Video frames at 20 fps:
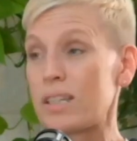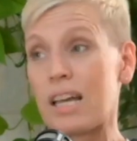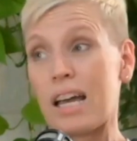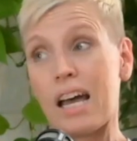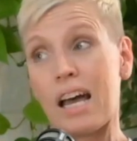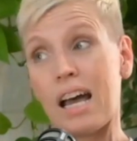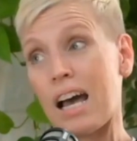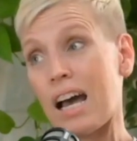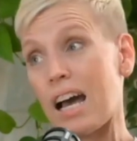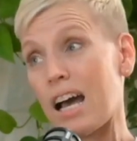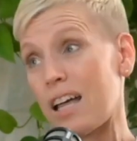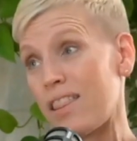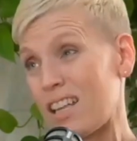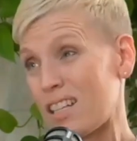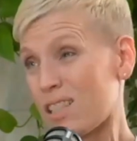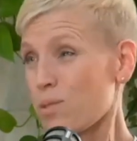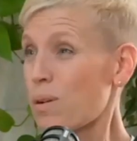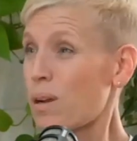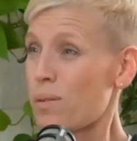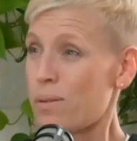And
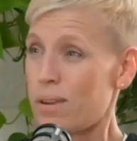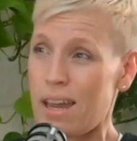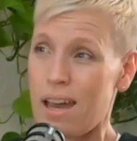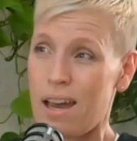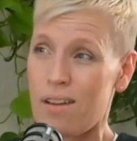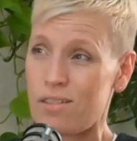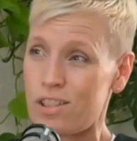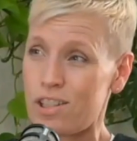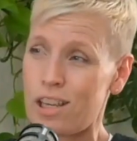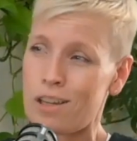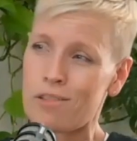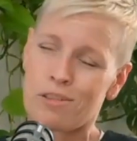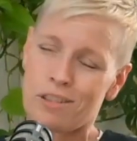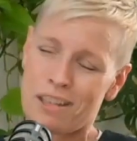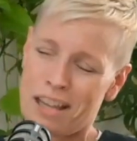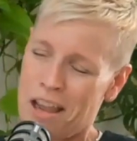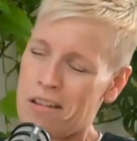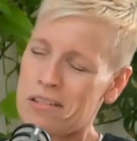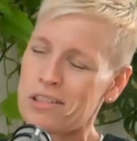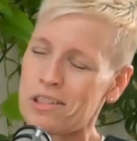that's why we have a general
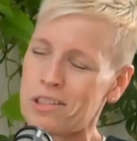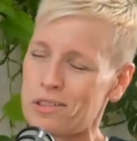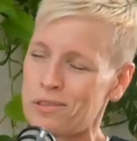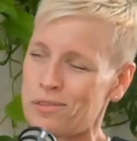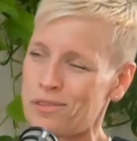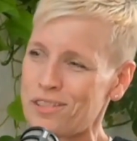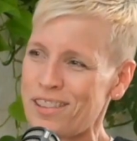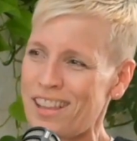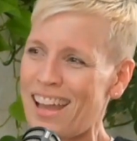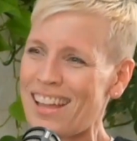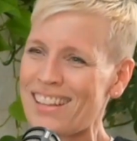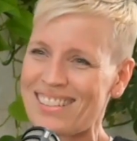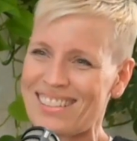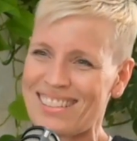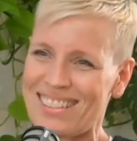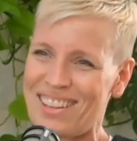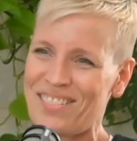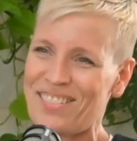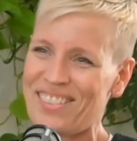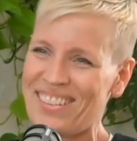counsel for that
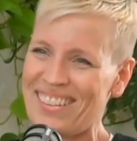stuff.